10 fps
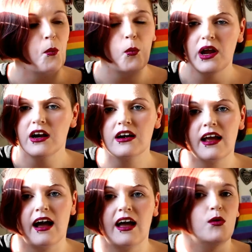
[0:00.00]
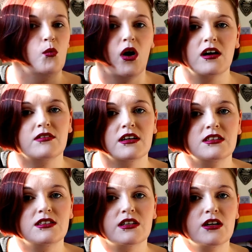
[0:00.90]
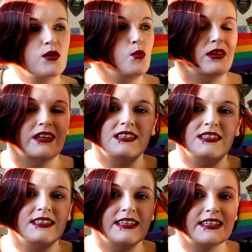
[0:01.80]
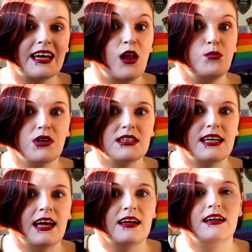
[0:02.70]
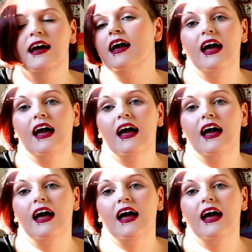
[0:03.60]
weird guy walking around in a skirt with a scalp on his head